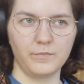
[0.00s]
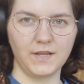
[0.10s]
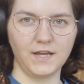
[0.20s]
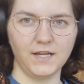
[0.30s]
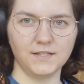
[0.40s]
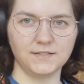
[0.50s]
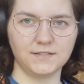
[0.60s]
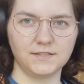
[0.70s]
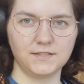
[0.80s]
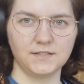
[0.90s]

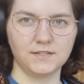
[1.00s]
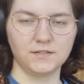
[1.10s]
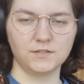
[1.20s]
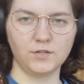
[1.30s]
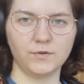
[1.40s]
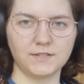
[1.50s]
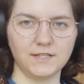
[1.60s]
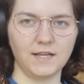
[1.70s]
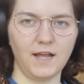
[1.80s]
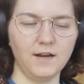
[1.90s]
because, so it's,
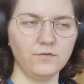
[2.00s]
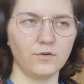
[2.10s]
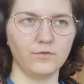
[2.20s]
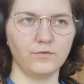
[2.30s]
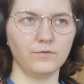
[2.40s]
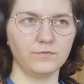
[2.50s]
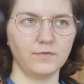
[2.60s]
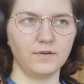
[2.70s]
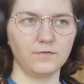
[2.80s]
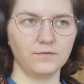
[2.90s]
like, I don't know,
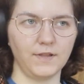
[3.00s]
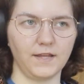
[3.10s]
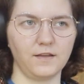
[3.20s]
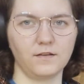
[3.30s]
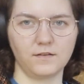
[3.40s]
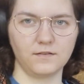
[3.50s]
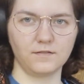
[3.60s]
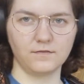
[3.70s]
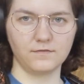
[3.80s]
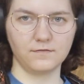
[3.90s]
like,
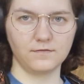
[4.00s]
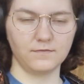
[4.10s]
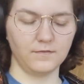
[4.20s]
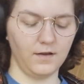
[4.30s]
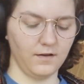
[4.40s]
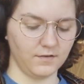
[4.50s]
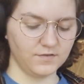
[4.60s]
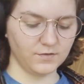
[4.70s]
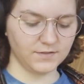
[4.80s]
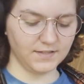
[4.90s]

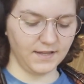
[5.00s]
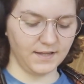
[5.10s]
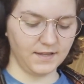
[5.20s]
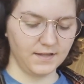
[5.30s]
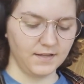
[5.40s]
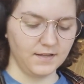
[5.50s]
so it's, like,